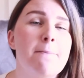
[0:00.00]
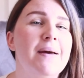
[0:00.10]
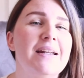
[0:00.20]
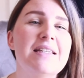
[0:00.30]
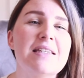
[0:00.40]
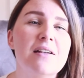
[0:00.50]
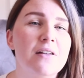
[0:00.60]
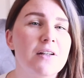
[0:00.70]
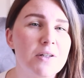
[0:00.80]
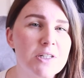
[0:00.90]
but it's
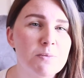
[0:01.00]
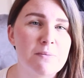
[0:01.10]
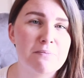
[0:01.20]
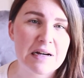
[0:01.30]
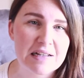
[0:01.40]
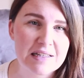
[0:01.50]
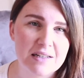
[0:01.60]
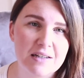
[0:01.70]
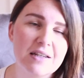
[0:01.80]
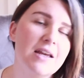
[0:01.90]
still a lot to be
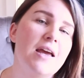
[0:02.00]
mastered.